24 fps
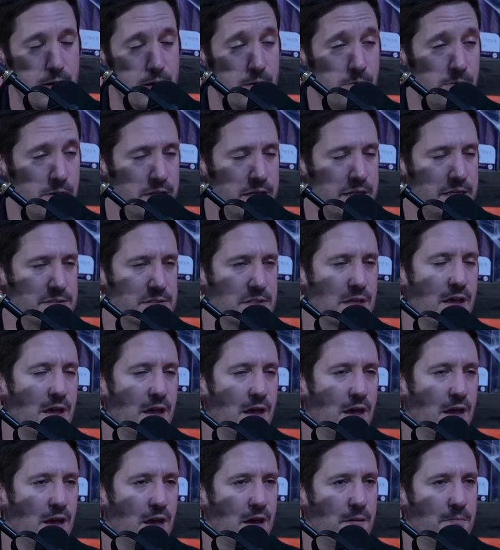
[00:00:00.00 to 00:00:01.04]
It really is.
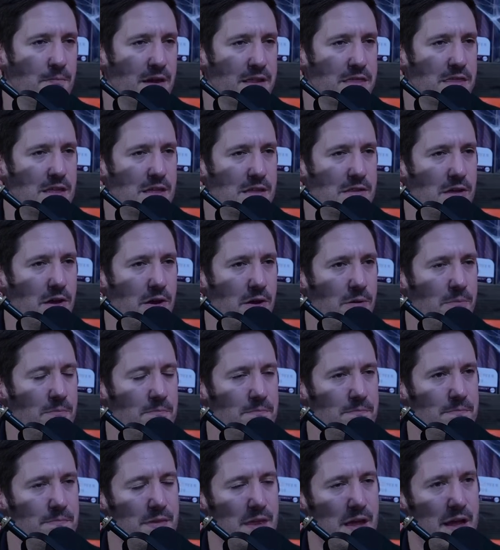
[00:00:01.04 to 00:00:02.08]
My thing, though,
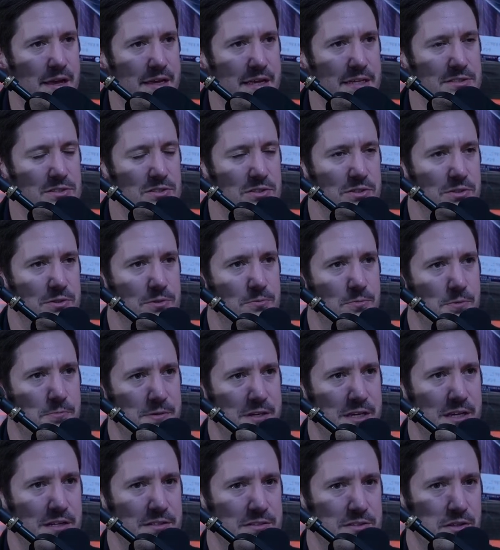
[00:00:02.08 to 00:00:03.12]
I guess, too, when we
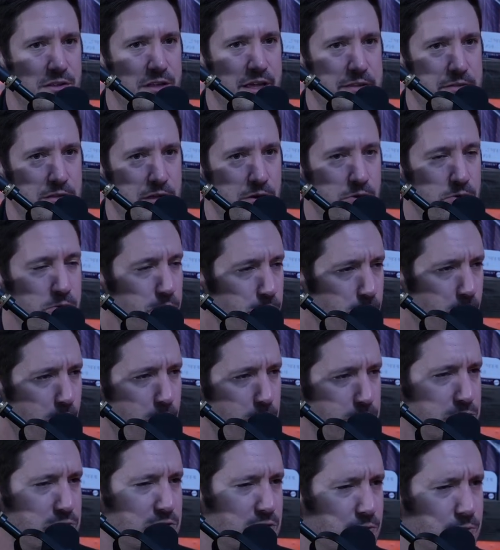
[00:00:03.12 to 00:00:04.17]
get into like the who
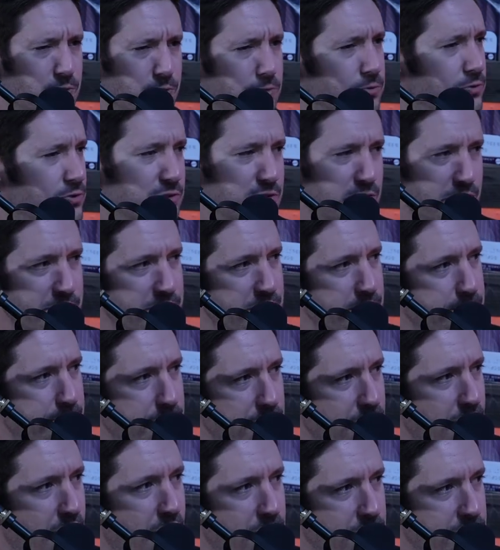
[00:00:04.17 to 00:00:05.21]
owns whose does it
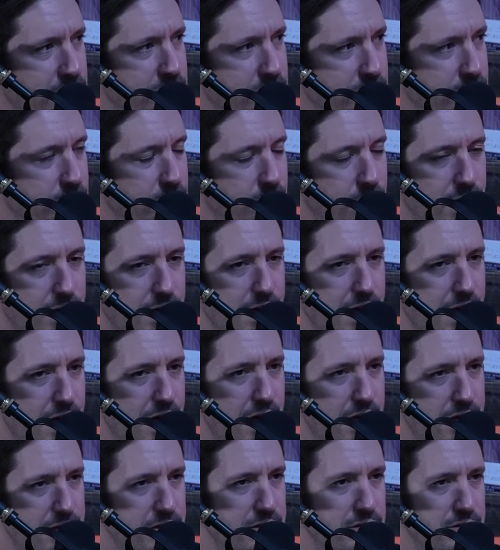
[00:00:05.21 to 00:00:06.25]
belong to,
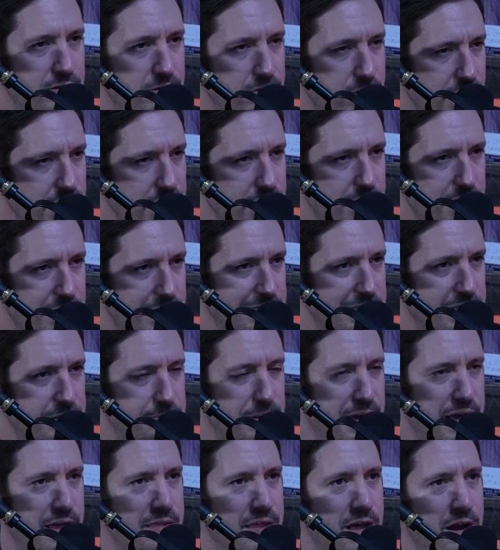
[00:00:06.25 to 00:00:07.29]
you can
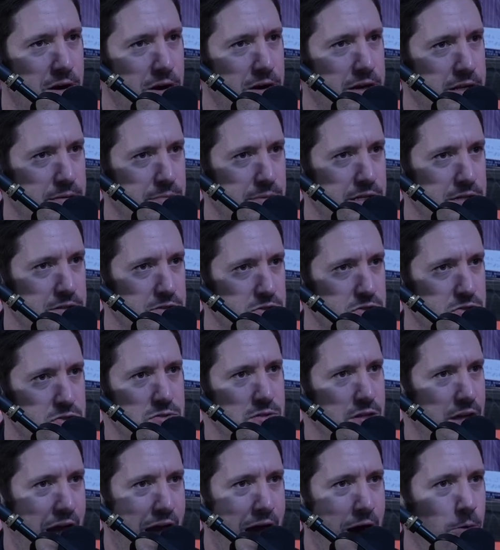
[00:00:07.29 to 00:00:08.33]
expand that argument
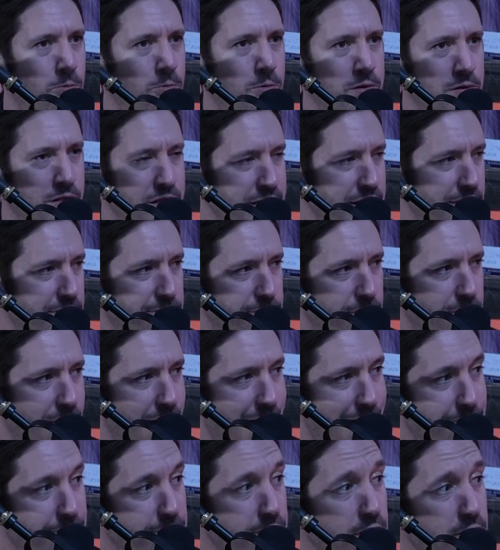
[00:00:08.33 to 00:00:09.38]
outwardly
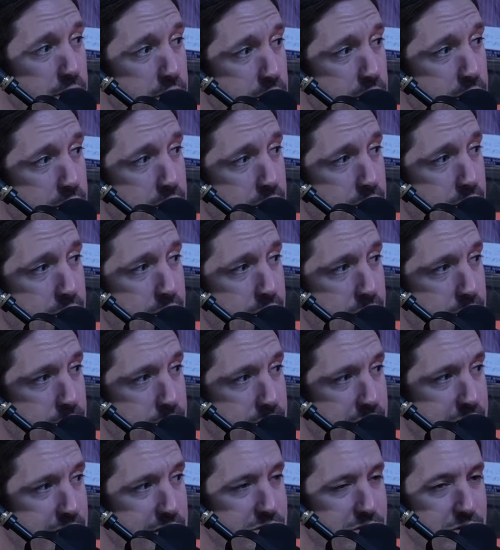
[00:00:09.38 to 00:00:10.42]
forever,
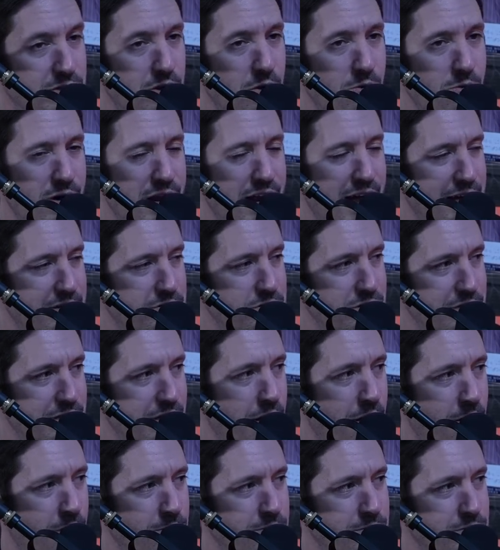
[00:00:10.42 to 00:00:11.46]
because no one actually
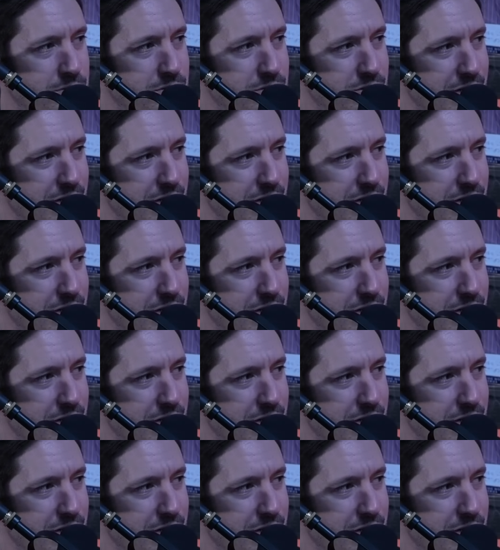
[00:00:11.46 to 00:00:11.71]
owns